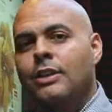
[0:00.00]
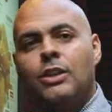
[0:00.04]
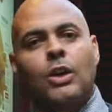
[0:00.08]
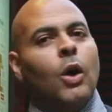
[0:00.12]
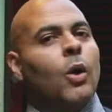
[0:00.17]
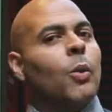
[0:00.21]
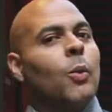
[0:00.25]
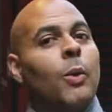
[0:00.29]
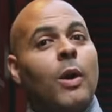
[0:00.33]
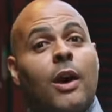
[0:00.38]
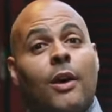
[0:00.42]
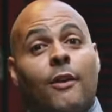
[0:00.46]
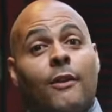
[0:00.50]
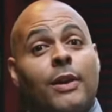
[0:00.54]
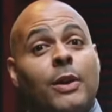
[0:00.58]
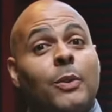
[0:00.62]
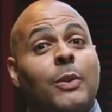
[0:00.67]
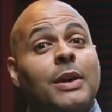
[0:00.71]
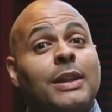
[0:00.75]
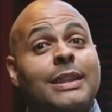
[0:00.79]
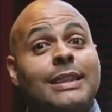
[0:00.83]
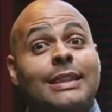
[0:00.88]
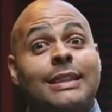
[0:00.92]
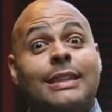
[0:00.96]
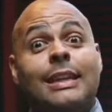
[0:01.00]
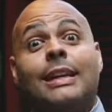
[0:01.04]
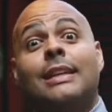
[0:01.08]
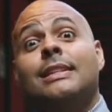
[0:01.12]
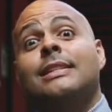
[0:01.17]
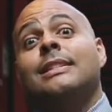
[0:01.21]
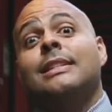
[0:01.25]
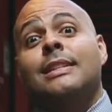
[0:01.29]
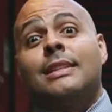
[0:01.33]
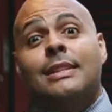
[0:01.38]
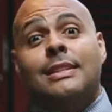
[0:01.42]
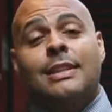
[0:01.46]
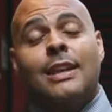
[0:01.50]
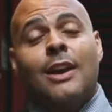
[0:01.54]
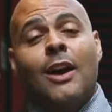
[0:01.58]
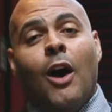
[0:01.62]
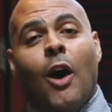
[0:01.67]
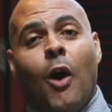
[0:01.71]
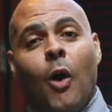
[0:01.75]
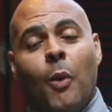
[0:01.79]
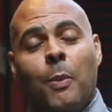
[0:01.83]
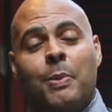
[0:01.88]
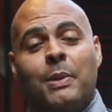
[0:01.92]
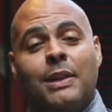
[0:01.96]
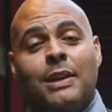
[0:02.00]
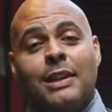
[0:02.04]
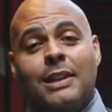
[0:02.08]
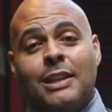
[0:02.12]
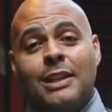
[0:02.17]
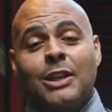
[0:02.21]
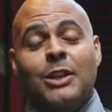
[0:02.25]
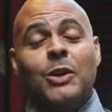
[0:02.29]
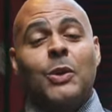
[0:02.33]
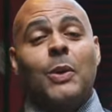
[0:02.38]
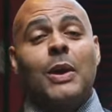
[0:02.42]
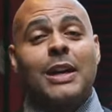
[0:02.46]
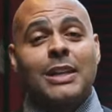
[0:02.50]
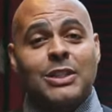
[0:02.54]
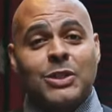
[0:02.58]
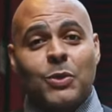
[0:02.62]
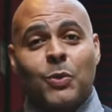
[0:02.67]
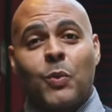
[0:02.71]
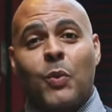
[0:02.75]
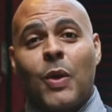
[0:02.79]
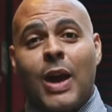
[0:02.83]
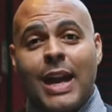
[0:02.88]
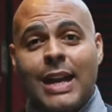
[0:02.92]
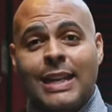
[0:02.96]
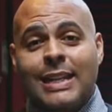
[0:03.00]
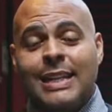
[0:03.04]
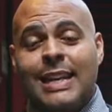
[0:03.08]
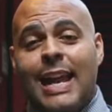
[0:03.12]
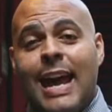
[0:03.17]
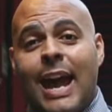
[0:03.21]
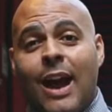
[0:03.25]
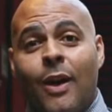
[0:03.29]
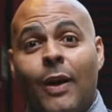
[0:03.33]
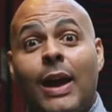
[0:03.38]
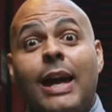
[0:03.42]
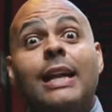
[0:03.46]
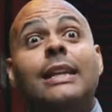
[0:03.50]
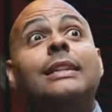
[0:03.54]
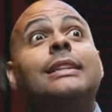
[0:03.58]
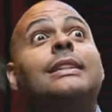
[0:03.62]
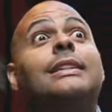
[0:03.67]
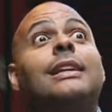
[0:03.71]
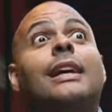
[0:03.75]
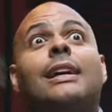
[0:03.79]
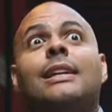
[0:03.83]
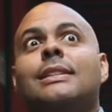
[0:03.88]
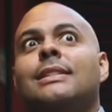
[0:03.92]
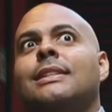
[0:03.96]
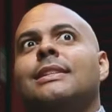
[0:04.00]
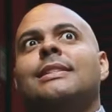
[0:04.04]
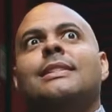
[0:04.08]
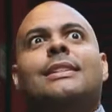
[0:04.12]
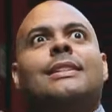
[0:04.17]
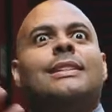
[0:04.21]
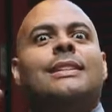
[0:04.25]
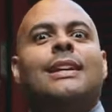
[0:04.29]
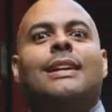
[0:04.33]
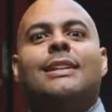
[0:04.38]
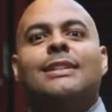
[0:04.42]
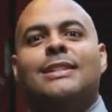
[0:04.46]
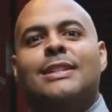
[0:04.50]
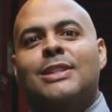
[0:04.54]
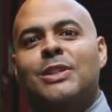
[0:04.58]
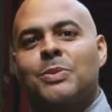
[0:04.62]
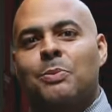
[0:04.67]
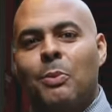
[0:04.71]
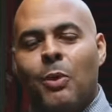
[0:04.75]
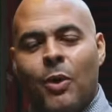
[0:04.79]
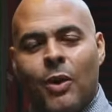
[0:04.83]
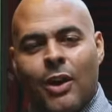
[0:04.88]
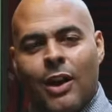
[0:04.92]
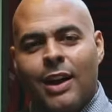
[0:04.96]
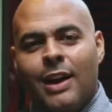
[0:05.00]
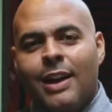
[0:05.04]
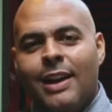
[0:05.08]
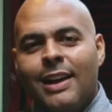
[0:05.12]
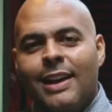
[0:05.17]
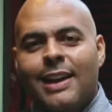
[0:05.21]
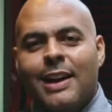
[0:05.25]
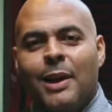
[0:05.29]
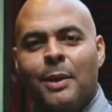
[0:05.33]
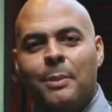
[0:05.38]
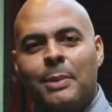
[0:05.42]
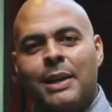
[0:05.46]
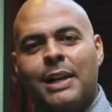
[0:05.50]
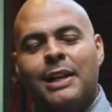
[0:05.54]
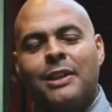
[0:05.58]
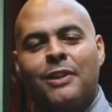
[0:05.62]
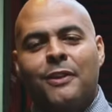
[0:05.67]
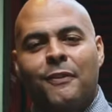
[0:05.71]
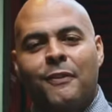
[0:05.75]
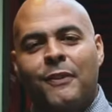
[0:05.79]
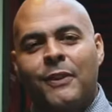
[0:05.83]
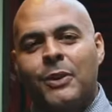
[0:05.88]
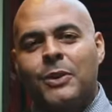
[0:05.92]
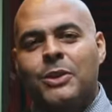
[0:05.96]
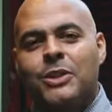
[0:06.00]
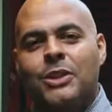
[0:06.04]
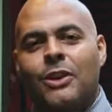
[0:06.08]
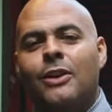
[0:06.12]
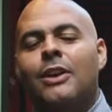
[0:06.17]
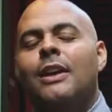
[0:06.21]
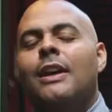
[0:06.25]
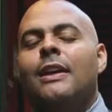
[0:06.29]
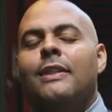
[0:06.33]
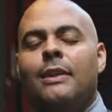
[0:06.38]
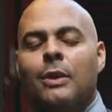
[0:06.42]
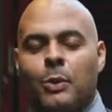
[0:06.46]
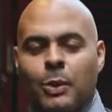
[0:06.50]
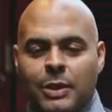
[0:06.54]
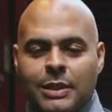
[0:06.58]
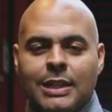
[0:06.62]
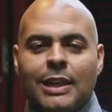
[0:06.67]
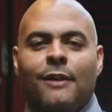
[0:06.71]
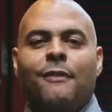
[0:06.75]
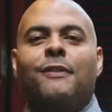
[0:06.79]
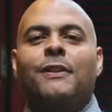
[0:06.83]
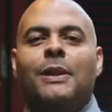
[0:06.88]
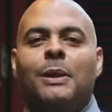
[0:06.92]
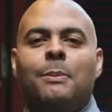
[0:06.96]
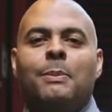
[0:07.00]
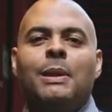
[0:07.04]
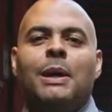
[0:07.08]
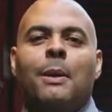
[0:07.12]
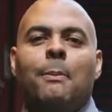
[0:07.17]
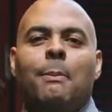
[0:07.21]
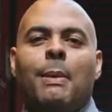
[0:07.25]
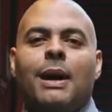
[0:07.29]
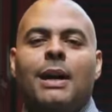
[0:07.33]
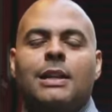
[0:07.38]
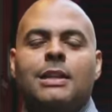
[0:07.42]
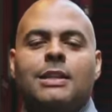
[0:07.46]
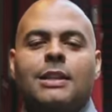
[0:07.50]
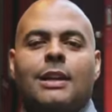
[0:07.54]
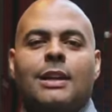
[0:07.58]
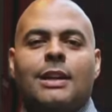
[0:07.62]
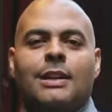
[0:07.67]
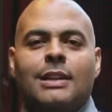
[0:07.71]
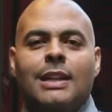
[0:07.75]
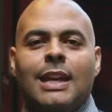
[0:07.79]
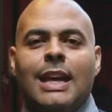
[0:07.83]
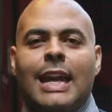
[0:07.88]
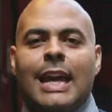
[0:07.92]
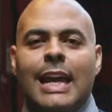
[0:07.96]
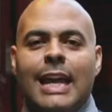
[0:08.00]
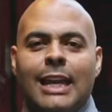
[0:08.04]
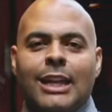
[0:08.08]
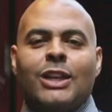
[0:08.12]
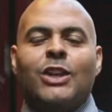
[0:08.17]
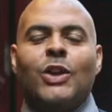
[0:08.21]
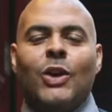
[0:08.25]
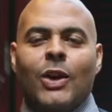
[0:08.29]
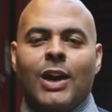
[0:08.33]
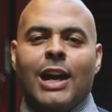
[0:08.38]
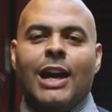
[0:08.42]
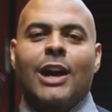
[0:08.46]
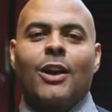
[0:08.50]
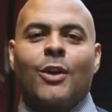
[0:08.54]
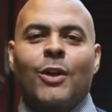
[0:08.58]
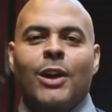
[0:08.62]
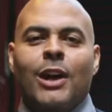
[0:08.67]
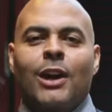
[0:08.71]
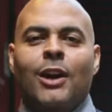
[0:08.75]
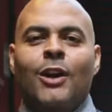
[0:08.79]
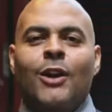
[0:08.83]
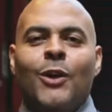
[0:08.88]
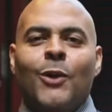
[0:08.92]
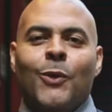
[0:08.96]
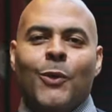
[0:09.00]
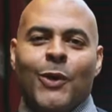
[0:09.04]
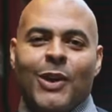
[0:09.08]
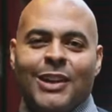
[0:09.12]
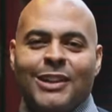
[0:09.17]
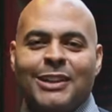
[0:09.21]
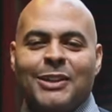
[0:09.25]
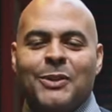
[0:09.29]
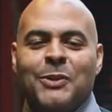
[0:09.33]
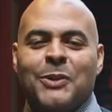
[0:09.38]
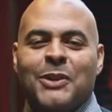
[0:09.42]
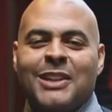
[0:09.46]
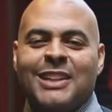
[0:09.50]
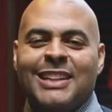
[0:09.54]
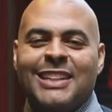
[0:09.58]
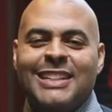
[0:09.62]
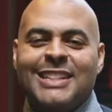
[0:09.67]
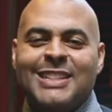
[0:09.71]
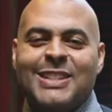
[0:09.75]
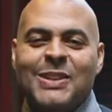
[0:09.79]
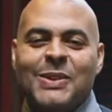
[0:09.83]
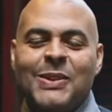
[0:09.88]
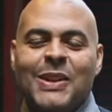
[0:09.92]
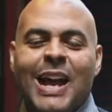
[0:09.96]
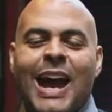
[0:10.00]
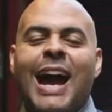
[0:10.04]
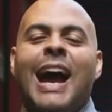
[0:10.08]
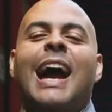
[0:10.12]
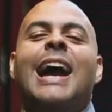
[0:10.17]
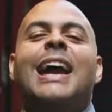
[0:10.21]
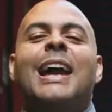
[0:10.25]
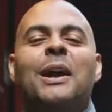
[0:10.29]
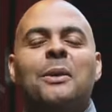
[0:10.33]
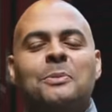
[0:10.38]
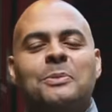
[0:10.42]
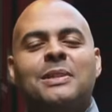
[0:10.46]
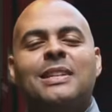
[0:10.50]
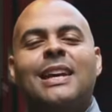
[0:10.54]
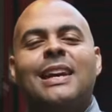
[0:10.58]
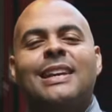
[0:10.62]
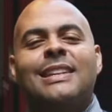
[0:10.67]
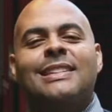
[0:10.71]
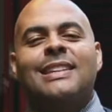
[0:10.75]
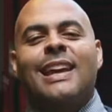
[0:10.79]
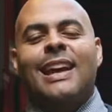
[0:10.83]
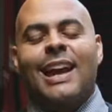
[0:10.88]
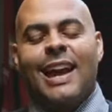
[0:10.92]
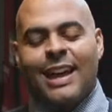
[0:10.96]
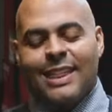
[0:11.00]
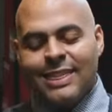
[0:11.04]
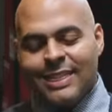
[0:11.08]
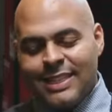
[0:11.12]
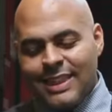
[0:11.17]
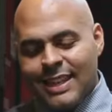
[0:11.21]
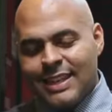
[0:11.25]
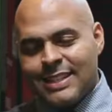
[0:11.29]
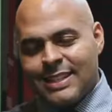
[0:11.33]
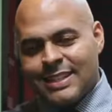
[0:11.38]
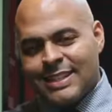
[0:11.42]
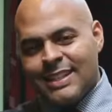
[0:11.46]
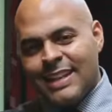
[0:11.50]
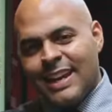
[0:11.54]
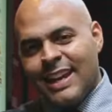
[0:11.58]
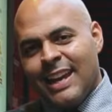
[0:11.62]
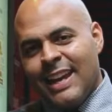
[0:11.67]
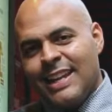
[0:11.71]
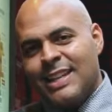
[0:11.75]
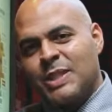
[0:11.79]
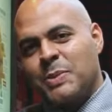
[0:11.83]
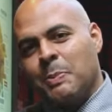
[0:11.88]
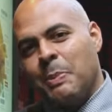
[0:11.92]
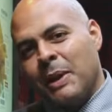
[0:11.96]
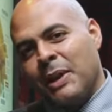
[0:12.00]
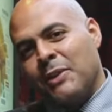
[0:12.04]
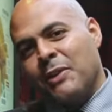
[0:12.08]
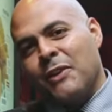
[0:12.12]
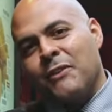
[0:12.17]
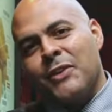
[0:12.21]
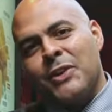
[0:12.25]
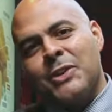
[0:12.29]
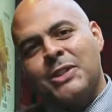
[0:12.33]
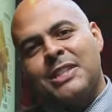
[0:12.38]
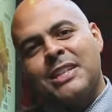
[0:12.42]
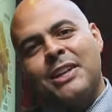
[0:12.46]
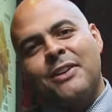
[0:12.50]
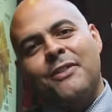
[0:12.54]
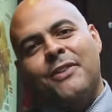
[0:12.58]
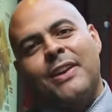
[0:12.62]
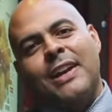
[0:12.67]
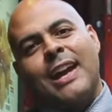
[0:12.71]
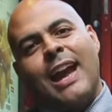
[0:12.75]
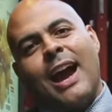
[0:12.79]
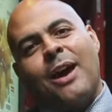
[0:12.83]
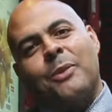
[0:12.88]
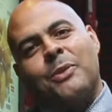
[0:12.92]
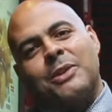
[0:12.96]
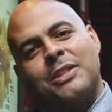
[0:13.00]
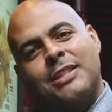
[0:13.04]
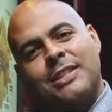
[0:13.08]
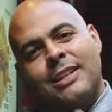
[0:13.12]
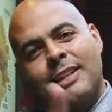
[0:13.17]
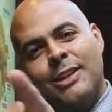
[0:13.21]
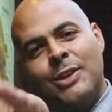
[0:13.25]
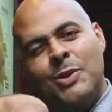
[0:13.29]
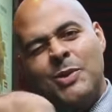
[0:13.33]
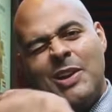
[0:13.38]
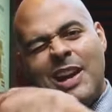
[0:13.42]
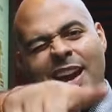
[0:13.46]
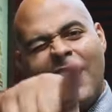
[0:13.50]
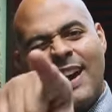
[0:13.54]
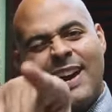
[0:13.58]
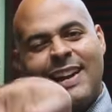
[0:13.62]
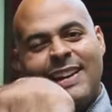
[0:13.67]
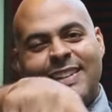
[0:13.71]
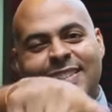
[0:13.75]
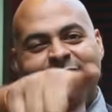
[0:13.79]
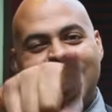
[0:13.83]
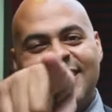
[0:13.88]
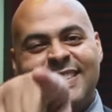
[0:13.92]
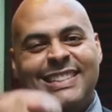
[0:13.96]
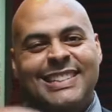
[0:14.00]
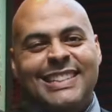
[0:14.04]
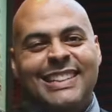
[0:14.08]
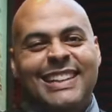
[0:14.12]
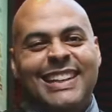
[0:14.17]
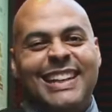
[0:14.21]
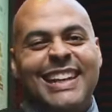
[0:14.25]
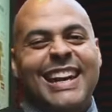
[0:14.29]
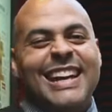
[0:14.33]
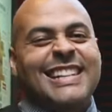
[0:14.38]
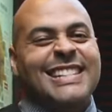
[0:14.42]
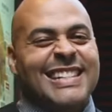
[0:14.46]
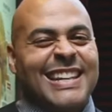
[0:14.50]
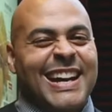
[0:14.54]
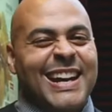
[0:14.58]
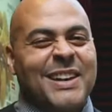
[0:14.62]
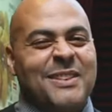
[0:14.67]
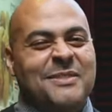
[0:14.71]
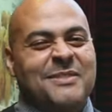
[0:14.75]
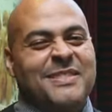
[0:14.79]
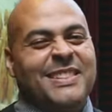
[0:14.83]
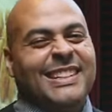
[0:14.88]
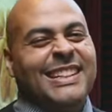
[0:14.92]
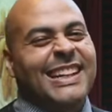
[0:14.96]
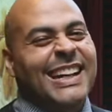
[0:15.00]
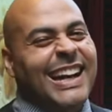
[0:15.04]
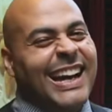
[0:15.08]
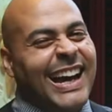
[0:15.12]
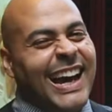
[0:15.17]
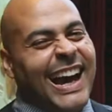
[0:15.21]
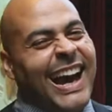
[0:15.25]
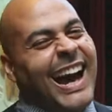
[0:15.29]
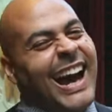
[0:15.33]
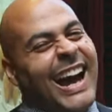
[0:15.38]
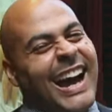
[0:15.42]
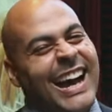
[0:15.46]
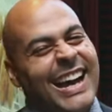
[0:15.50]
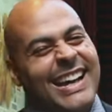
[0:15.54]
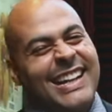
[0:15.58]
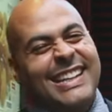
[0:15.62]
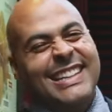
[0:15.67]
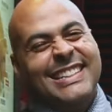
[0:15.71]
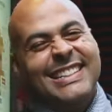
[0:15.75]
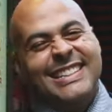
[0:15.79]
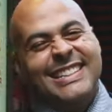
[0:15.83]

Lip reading: don't worry. With dozens open in the U.S. right now and dozens more coming in the future, there will definitely be a Bonchon in your area really, really soon. I am Zay Zay, and this is Big Review TV. I will see you guys next time.